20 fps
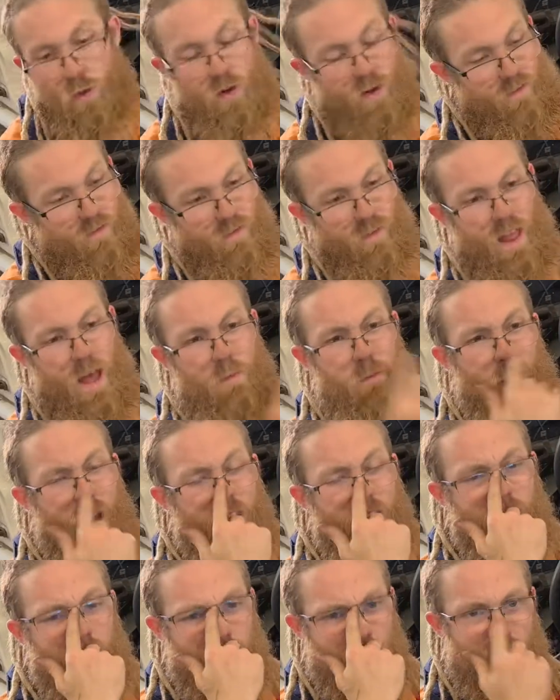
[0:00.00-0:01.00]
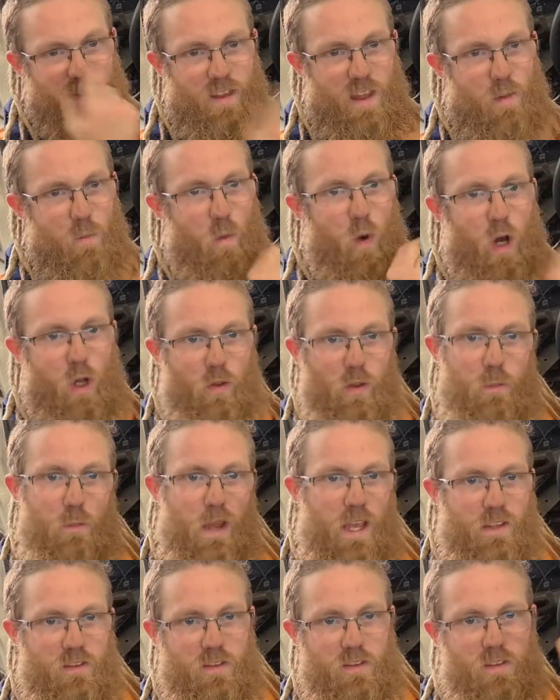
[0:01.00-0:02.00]
it in flat pieces and then weld the
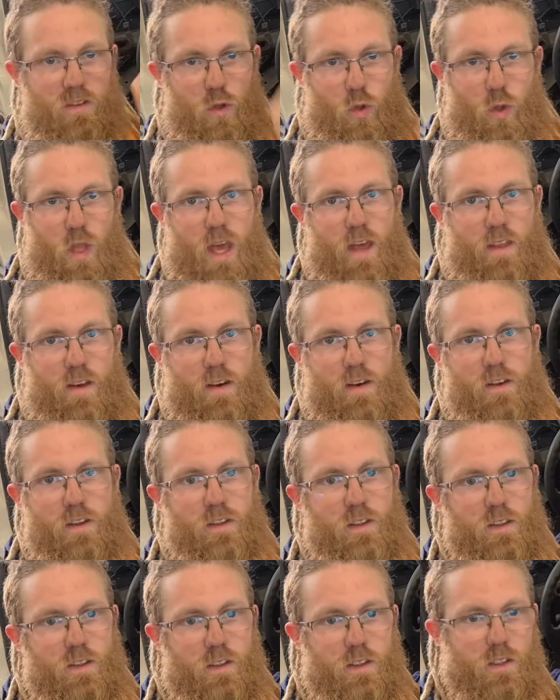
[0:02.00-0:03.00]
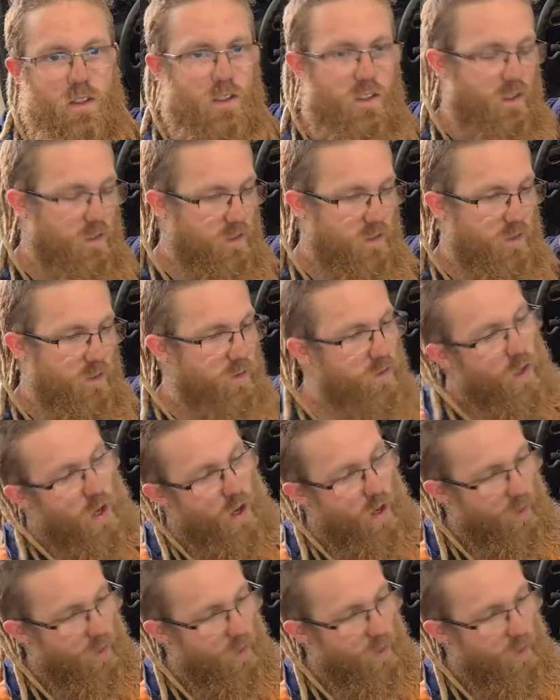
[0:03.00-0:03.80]
pieces together. So